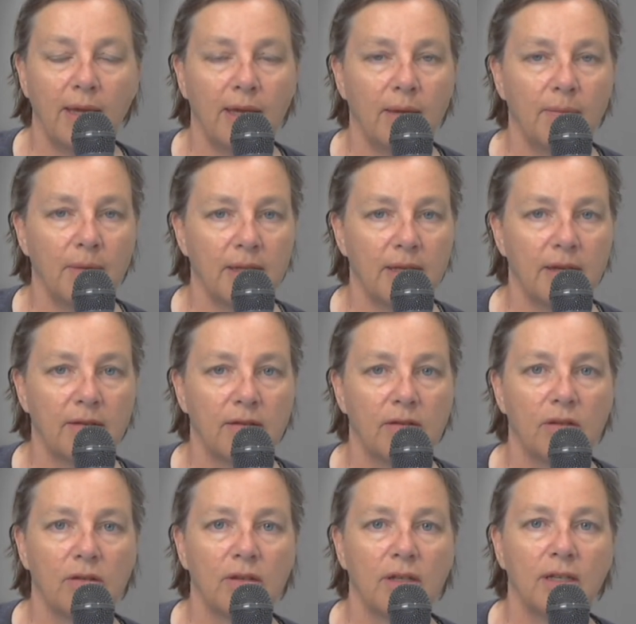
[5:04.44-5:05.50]
coming down into
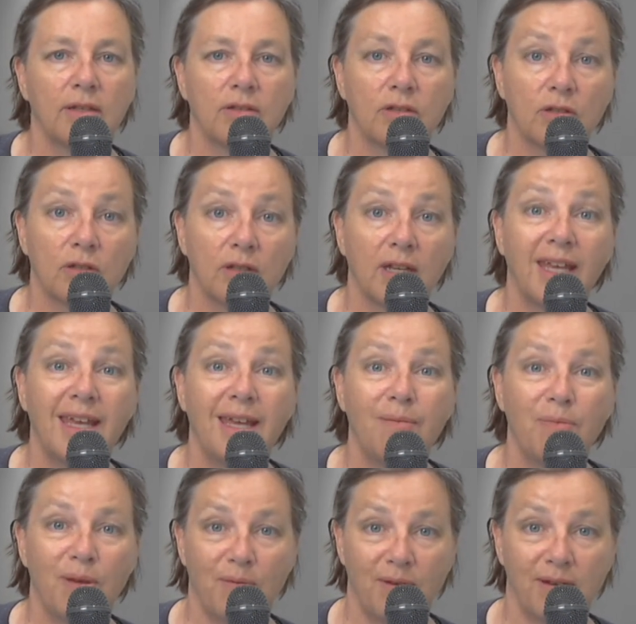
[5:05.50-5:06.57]
your heels is going to keep
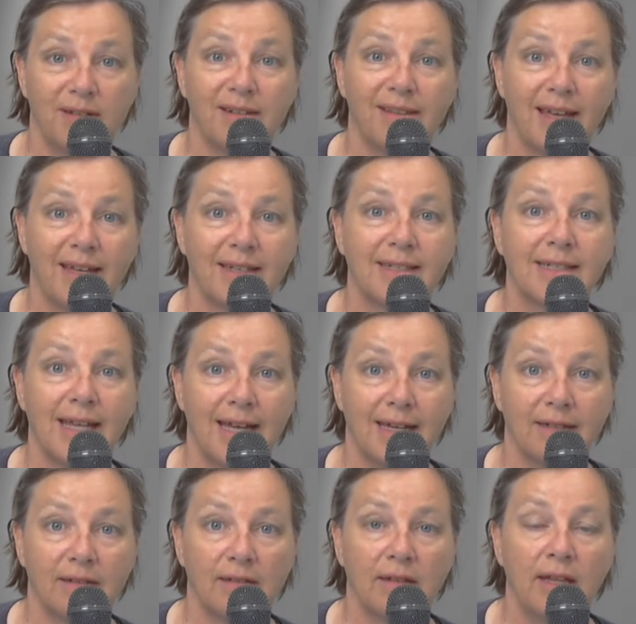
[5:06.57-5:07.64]
you under that
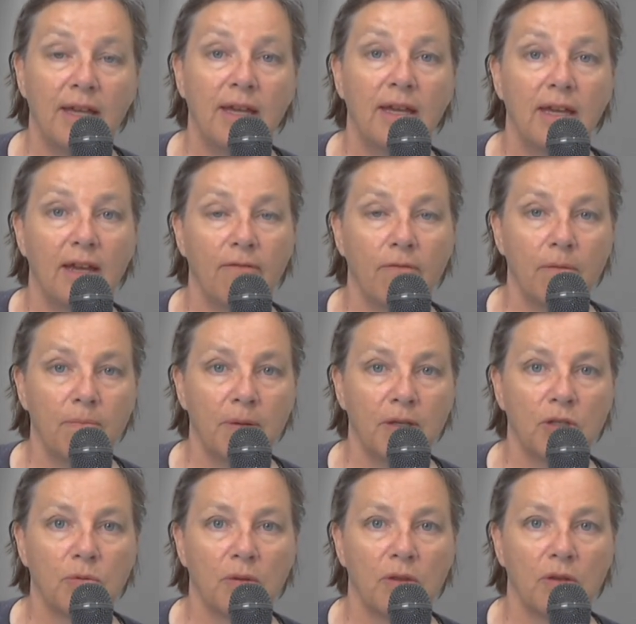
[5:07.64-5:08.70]
saddle. If you
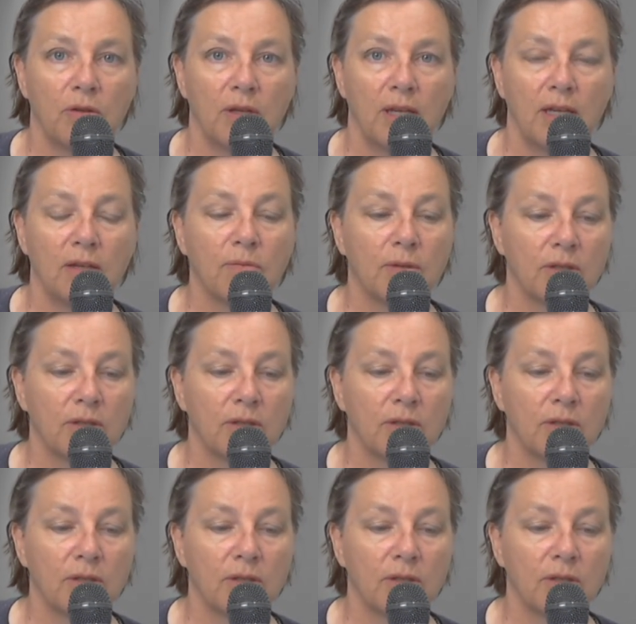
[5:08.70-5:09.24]
pinch with your knees, what's